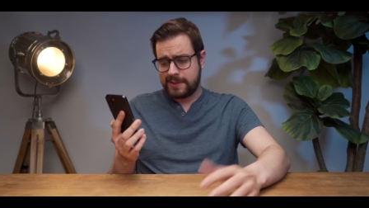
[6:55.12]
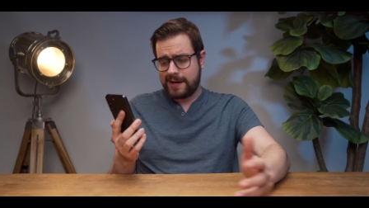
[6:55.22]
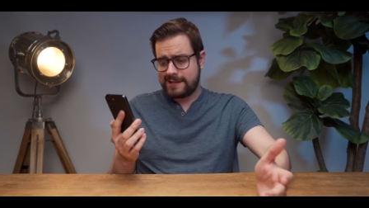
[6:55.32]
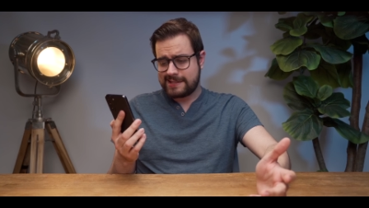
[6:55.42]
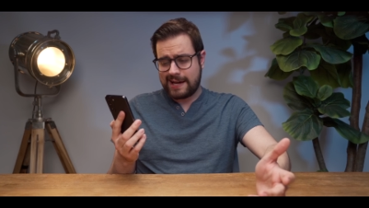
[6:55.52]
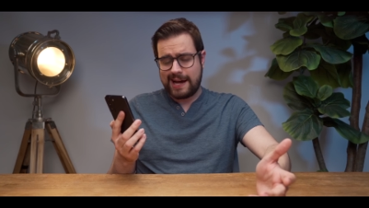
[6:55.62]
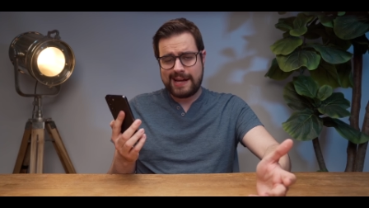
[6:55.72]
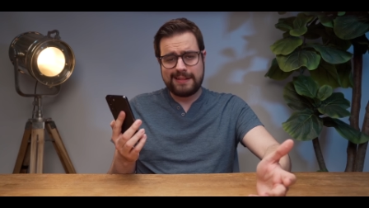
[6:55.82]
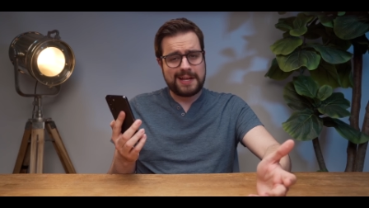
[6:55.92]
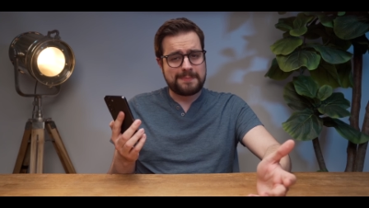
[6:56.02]
honest,
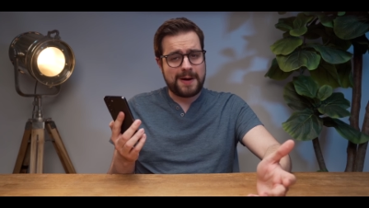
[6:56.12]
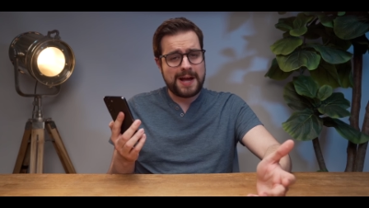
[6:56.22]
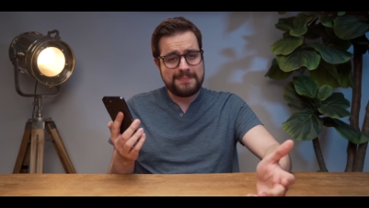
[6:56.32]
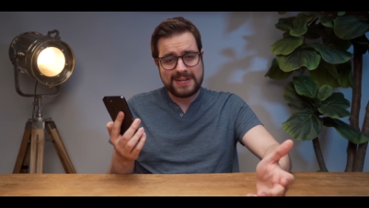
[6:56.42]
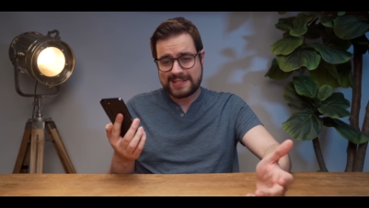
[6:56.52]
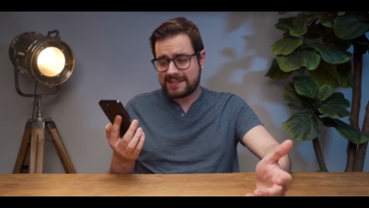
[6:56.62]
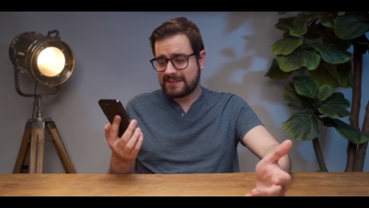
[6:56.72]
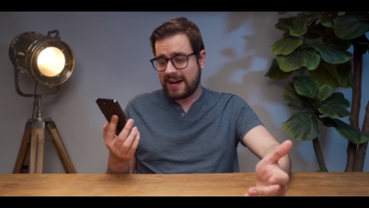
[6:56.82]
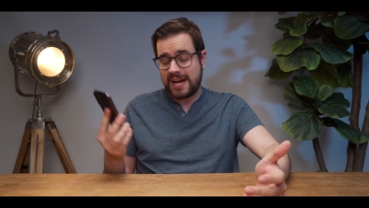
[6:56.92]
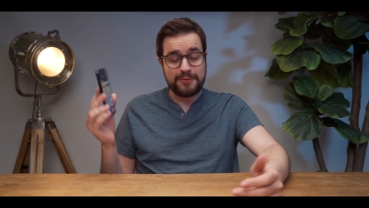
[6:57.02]
I like mine because
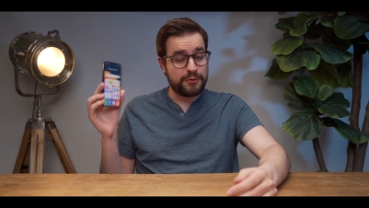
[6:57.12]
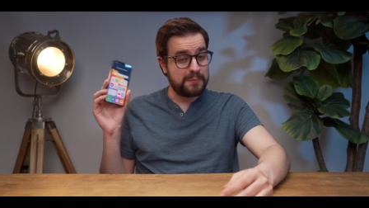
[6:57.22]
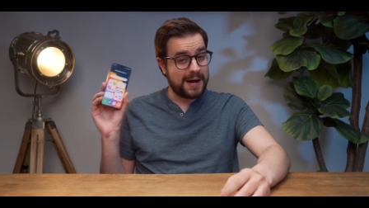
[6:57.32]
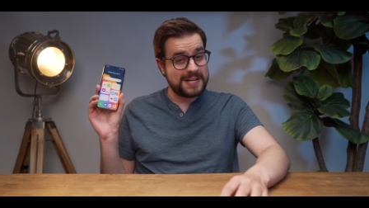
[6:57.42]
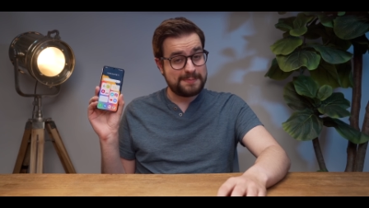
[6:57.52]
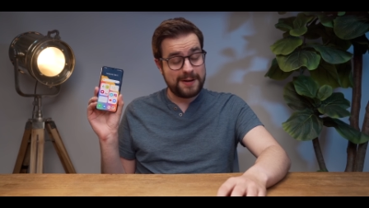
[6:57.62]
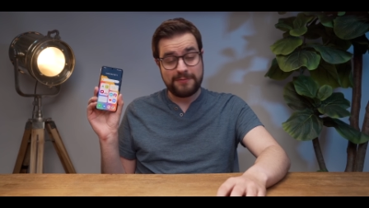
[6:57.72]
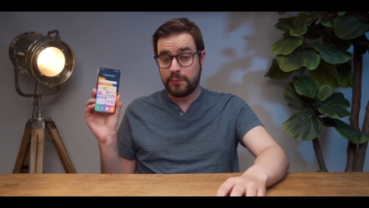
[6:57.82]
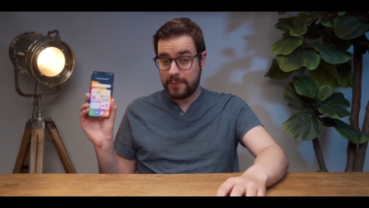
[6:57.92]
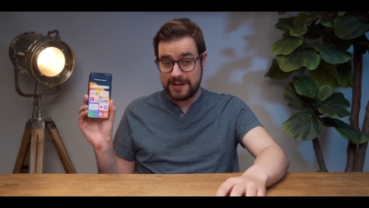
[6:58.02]
it kind of reminds me of
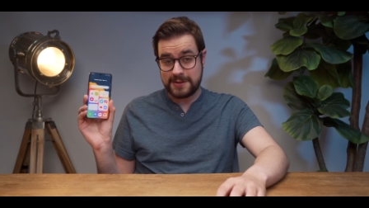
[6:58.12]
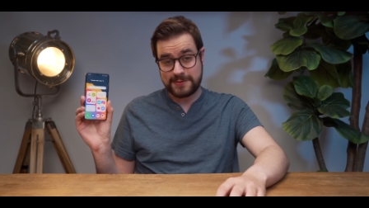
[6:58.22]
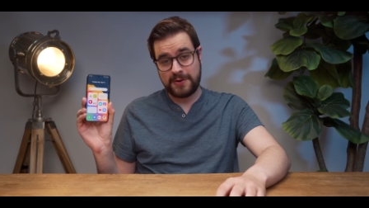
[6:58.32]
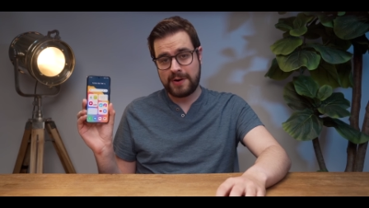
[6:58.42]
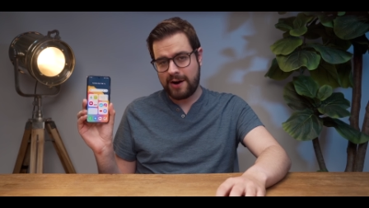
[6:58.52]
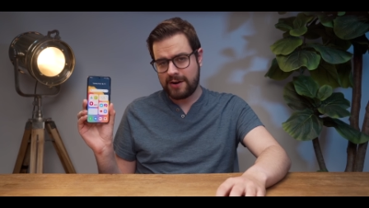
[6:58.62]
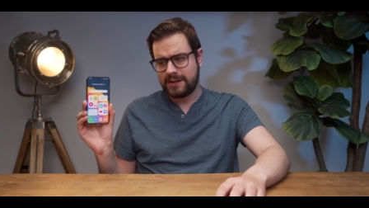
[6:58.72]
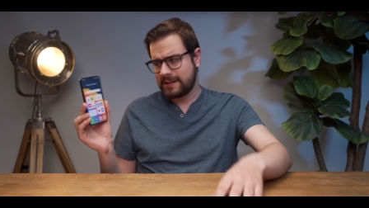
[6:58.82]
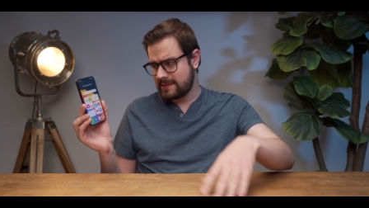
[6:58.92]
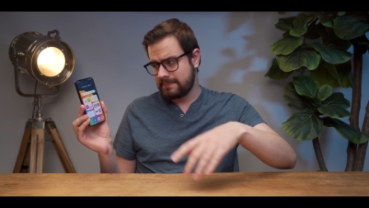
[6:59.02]
the Windows Phone
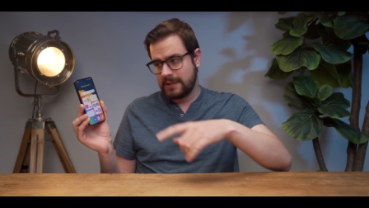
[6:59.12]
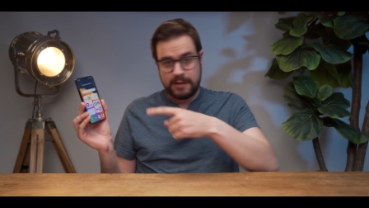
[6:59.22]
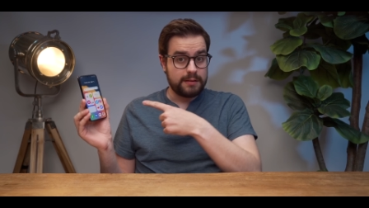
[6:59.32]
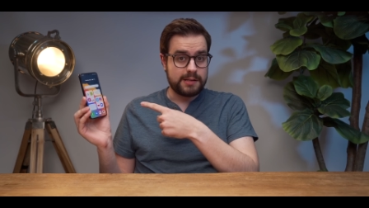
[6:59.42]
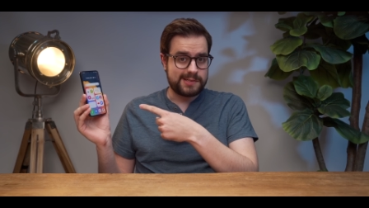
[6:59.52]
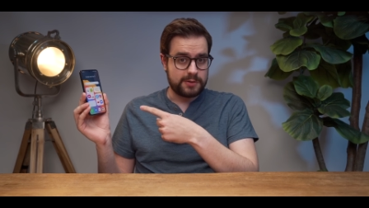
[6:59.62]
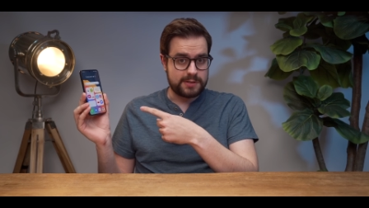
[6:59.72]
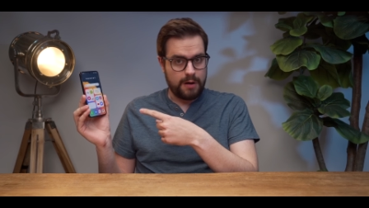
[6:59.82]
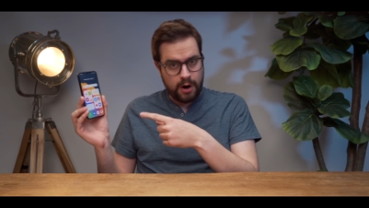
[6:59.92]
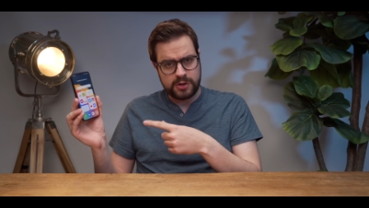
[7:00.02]
era, except this
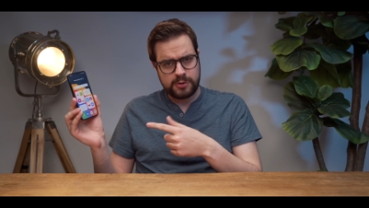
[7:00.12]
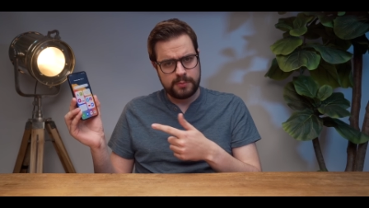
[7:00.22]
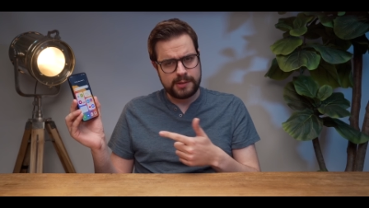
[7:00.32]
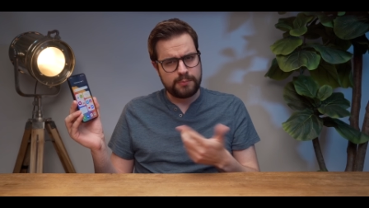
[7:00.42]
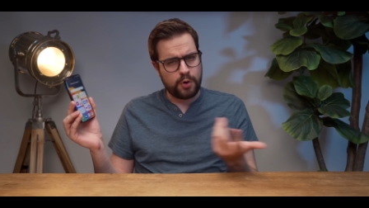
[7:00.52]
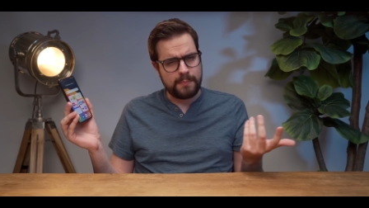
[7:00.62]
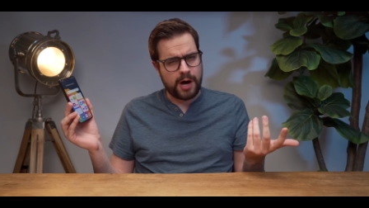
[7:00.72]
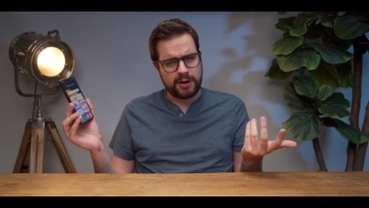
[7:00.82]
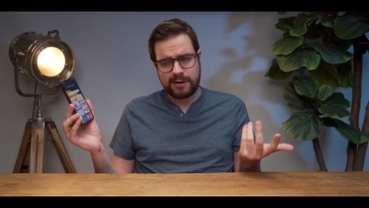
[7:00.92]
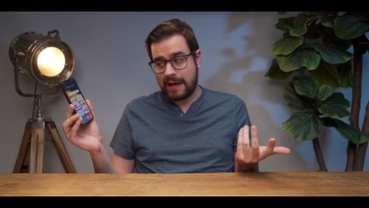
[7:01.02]
looks arguably more
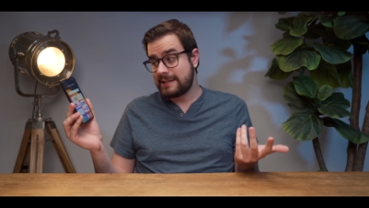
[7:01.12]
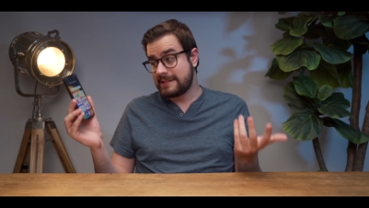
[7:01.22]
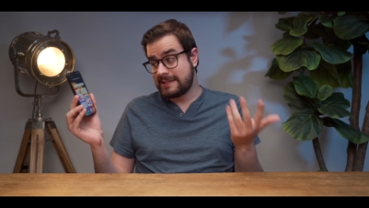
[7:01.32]
modern and it's